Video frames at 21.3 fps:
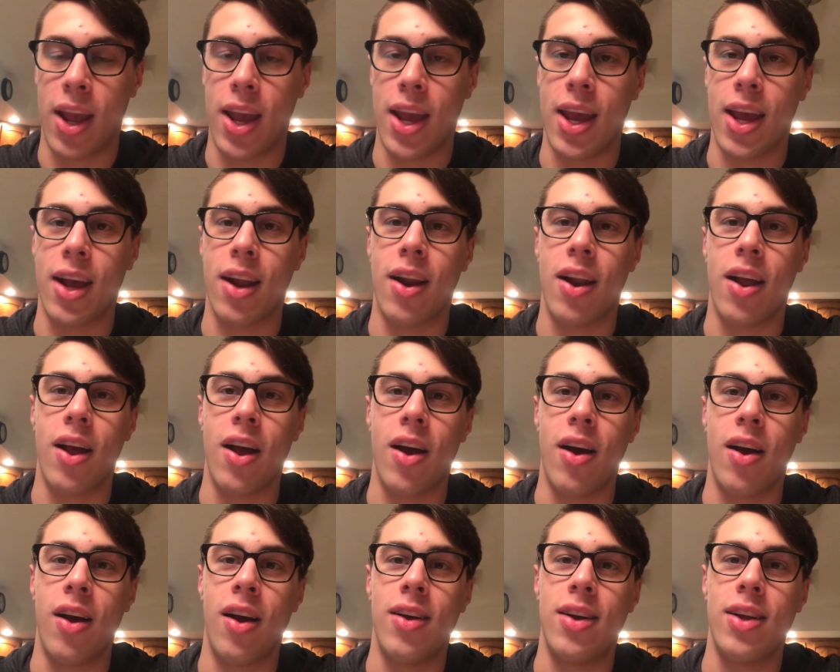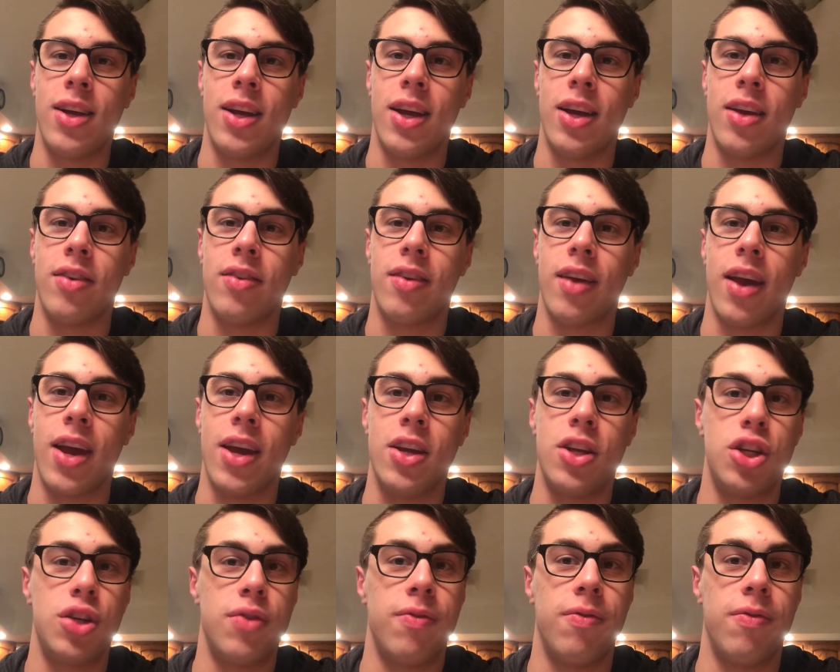It is a